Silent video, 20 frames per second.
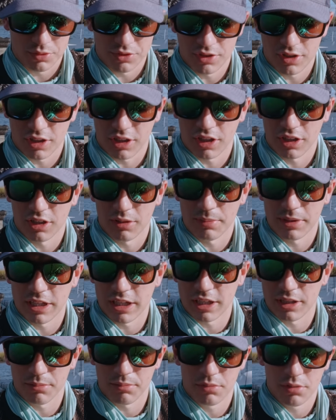it was stuck on the
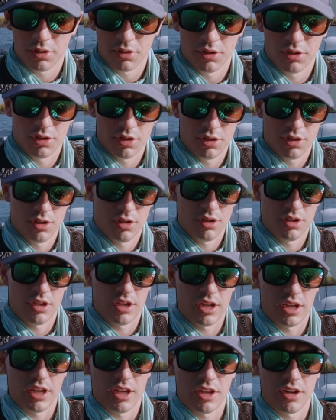bottom.
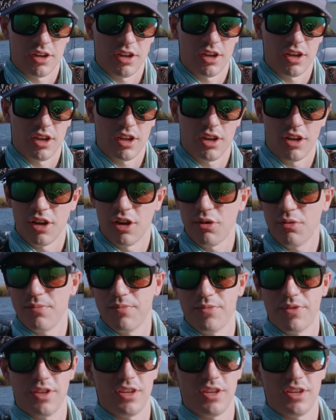And uh, no,